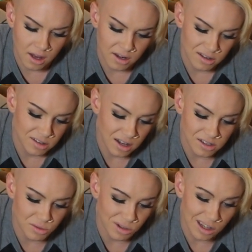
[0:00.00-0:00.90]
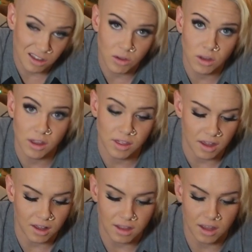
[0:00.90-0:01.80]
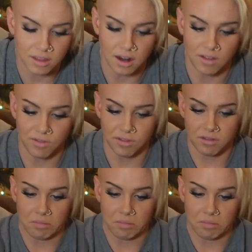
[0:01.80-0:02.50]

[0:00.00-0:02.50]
and that's really the only thing like that I've